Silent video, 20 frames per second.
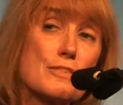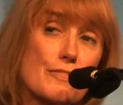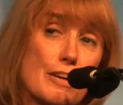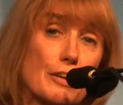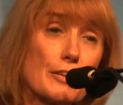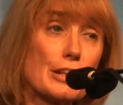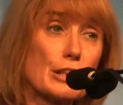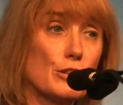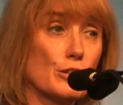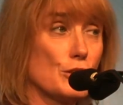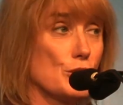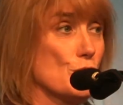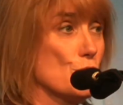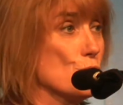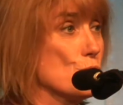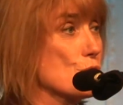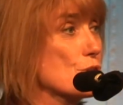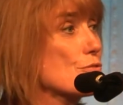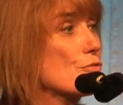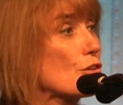very good
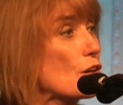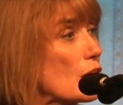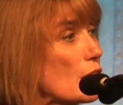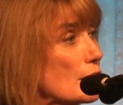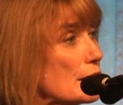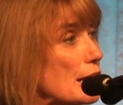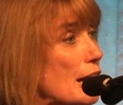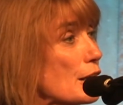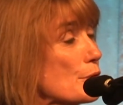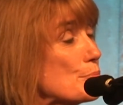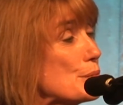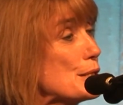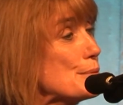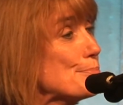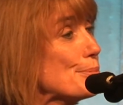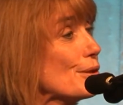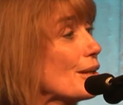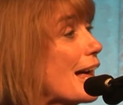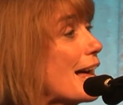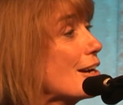news for our young
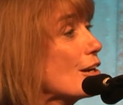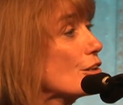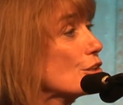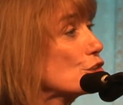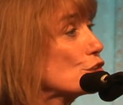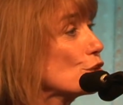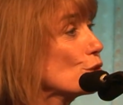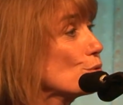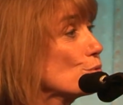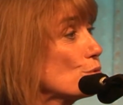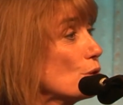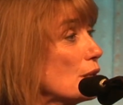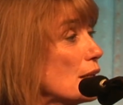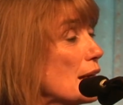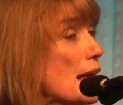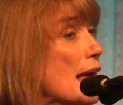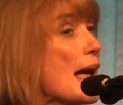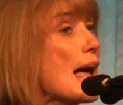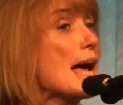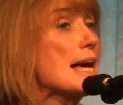people and our children
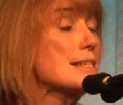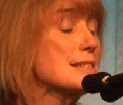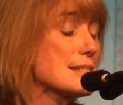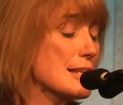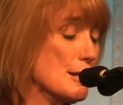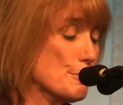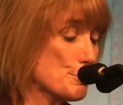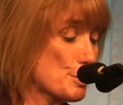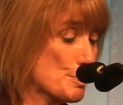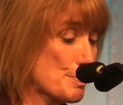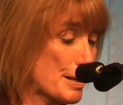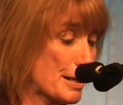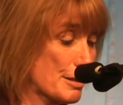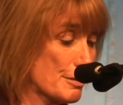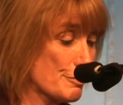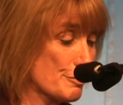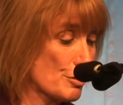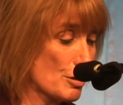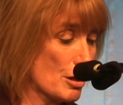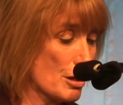as they prepare
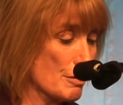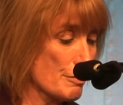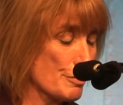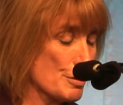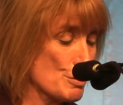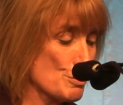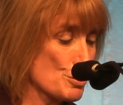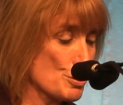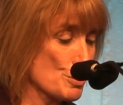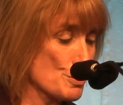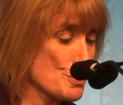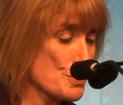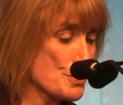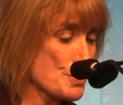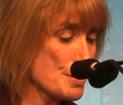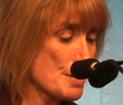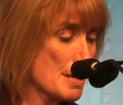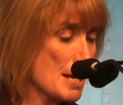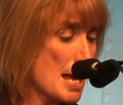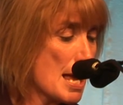for our
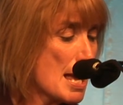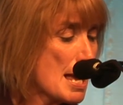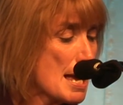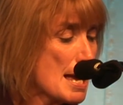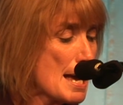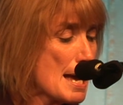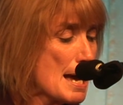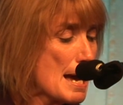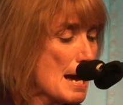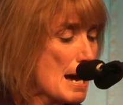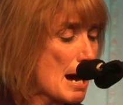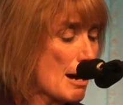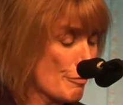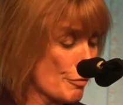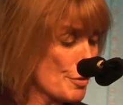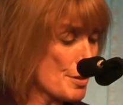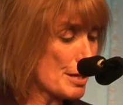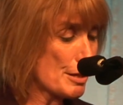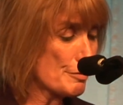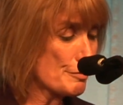futures,
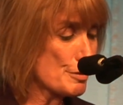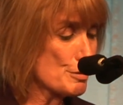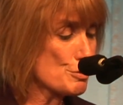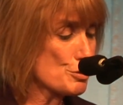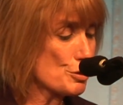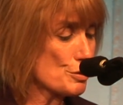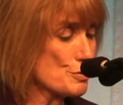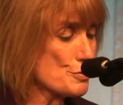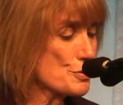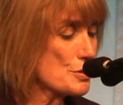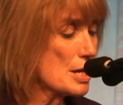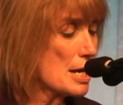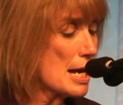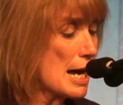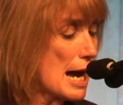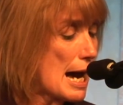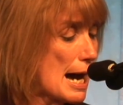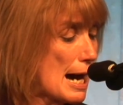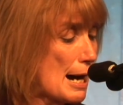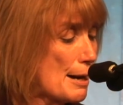for their futures.
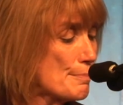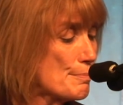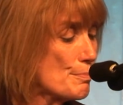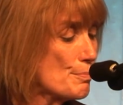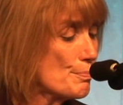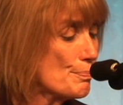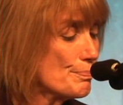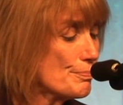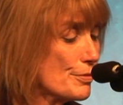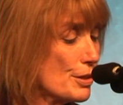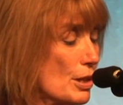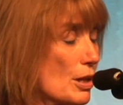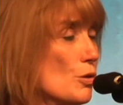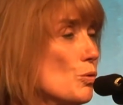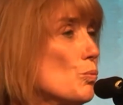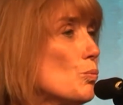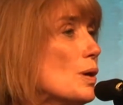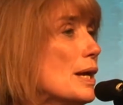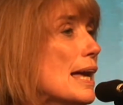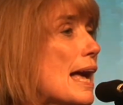
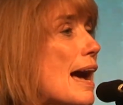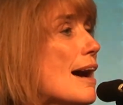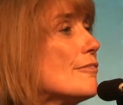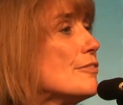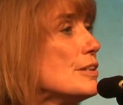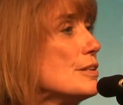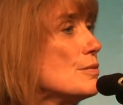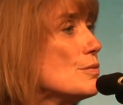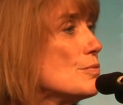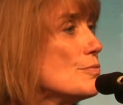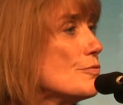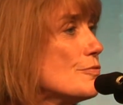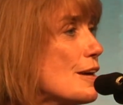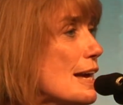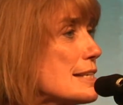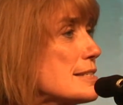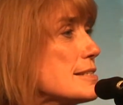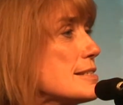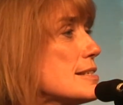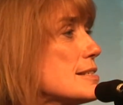We have
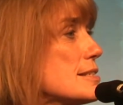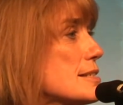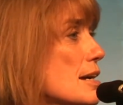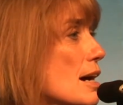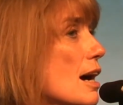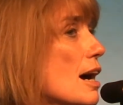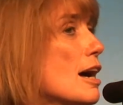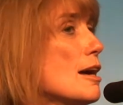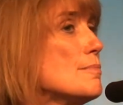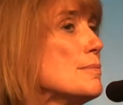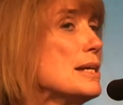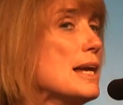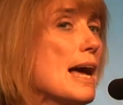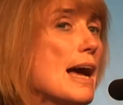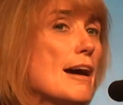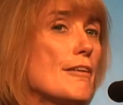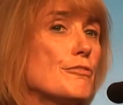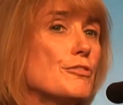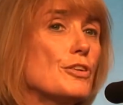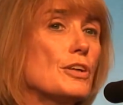invested time and
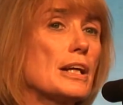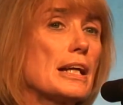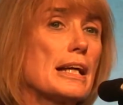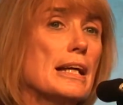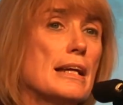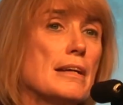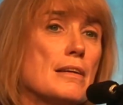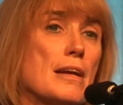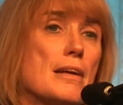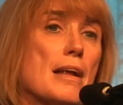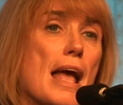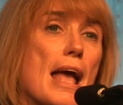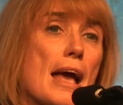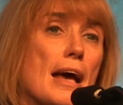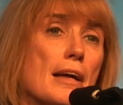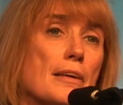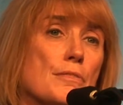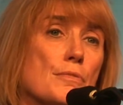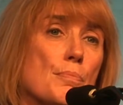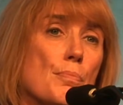effort
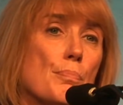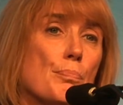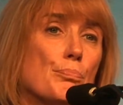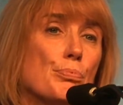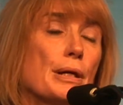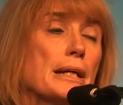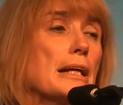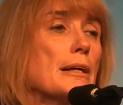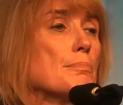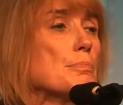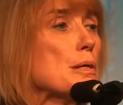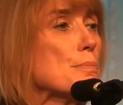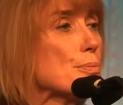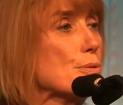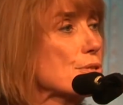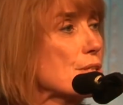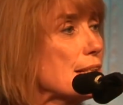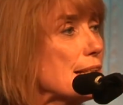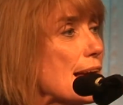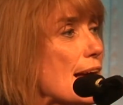in bringing people
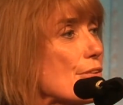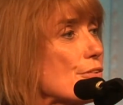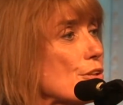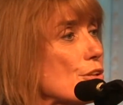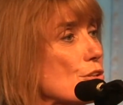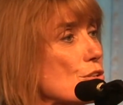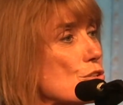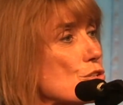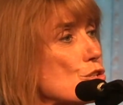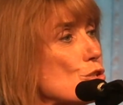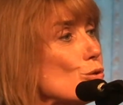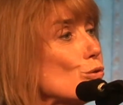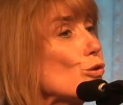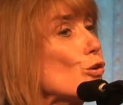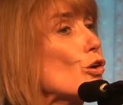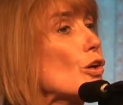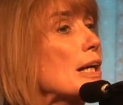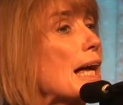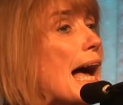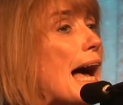together to
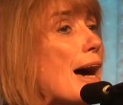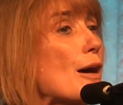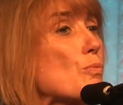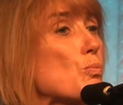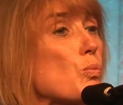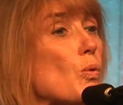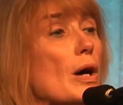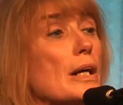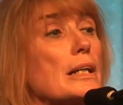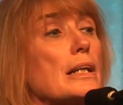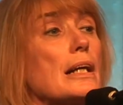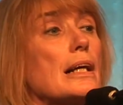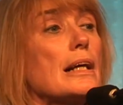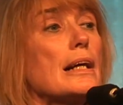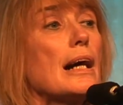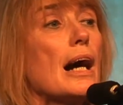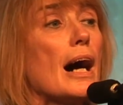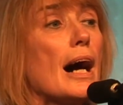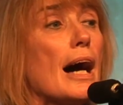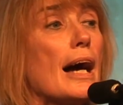look at what
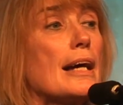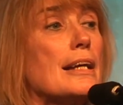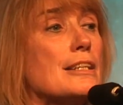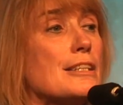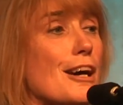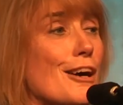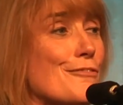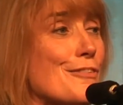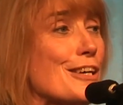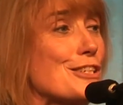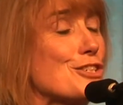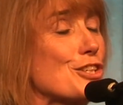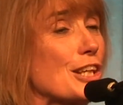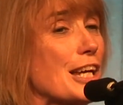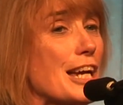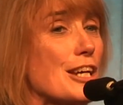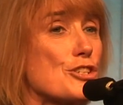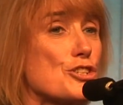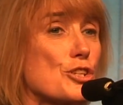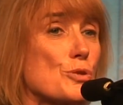kind of
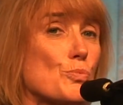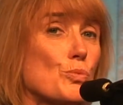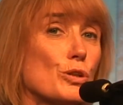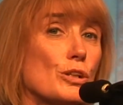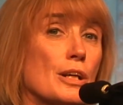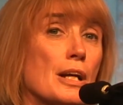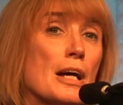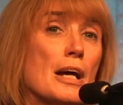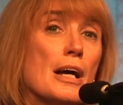education we're